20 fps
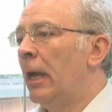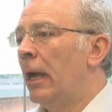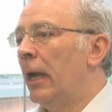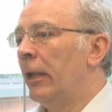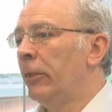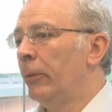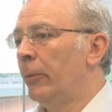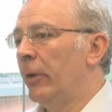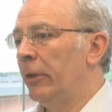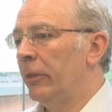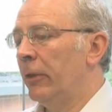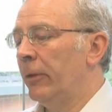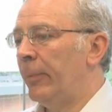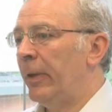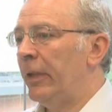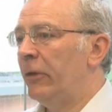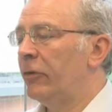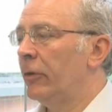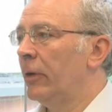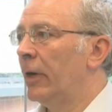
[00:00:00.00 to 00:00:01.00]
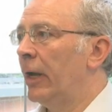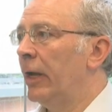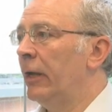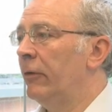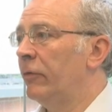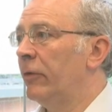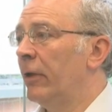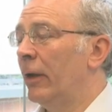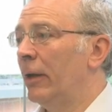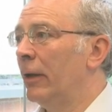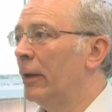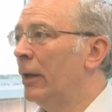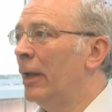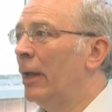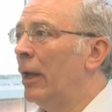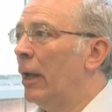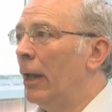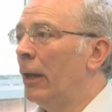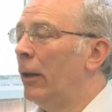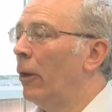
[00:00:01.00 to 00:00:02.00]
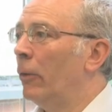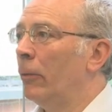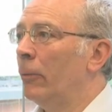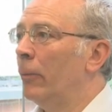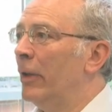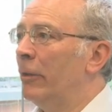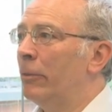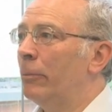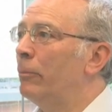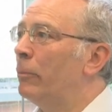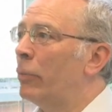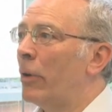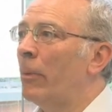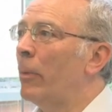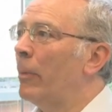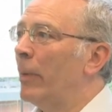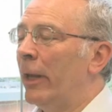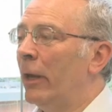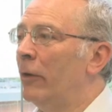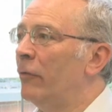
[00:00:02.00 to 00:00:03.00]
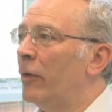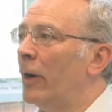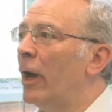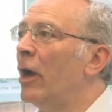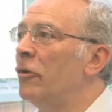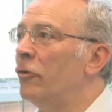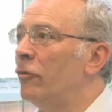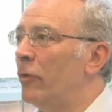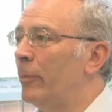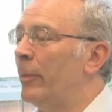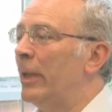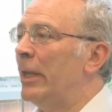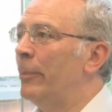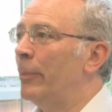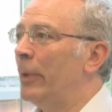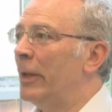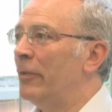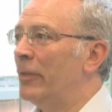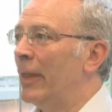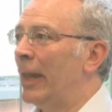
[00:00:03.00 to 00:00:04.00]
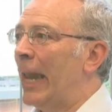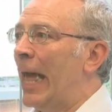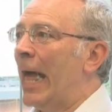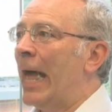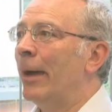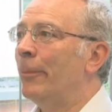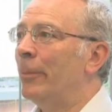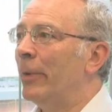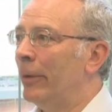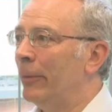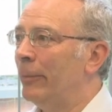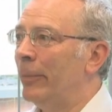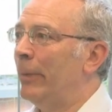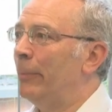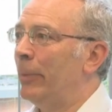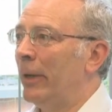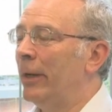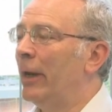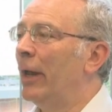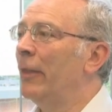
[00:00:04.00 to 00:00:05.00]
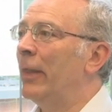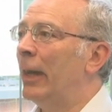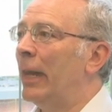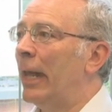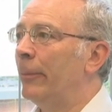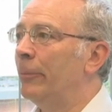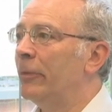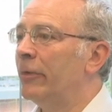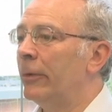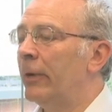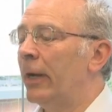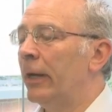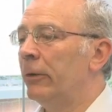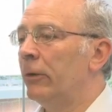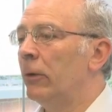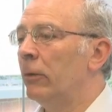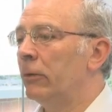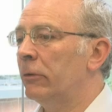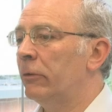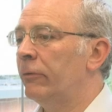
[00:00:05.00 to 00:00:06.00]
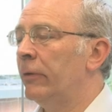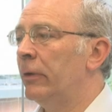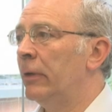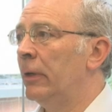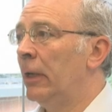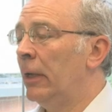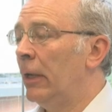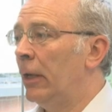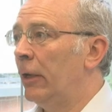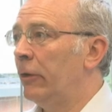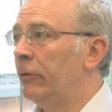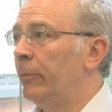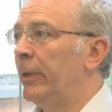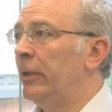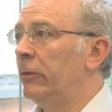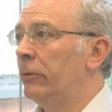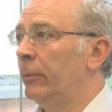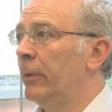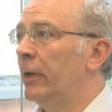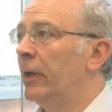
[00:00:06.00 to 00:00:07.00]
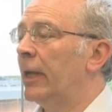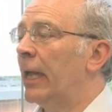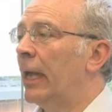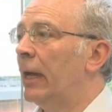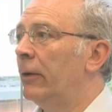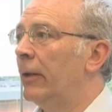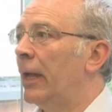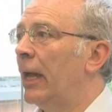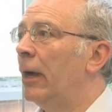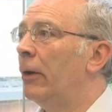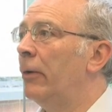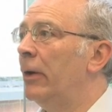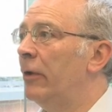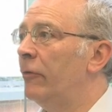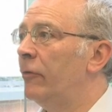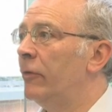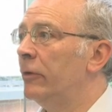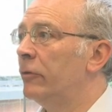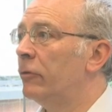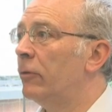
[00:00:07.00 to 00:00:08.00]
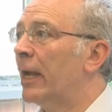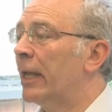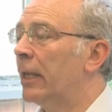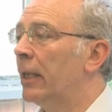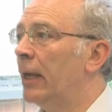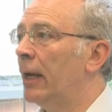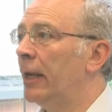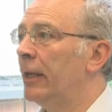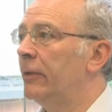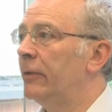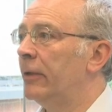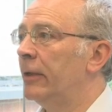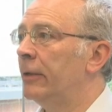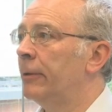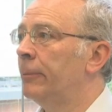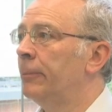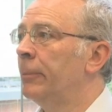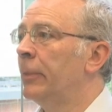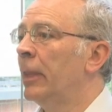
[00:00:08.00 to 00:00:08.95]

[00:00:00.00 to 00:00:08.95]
And the work that Peter and I have done, along with probably over 100 people in the lab and people in other labs around Oxford, has been to work out how HIF is regulated.